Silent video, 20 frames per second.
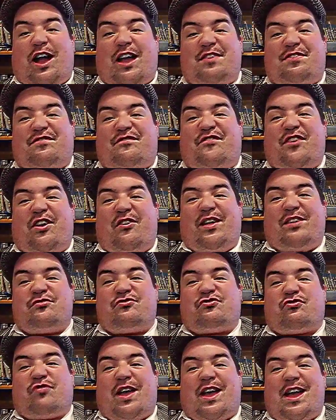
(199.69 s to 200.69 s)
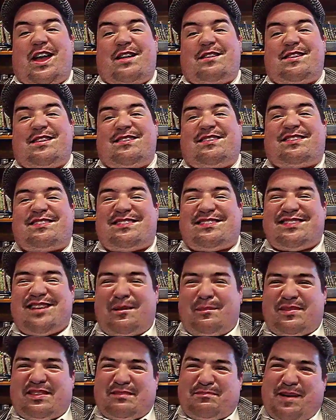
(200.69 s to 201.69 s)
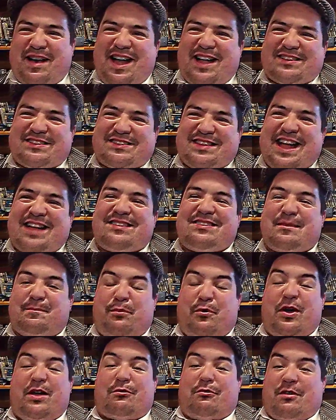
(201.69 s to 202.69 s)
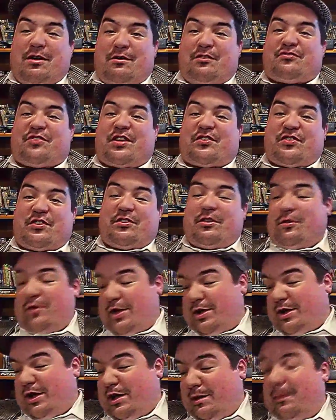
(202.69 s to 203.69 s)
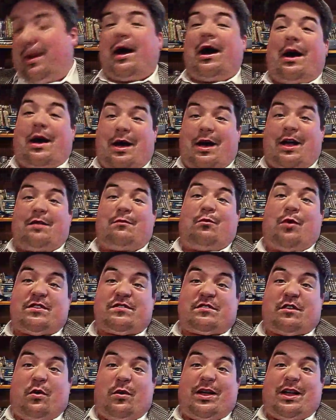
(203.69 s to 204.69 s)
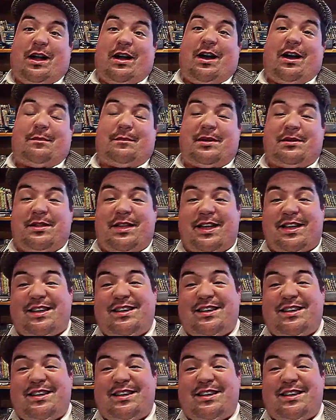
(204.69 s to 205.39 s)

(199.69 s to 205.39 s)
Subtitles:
I felt it dragged in some spots, not to the point where I was sitting there come on, what's going on? But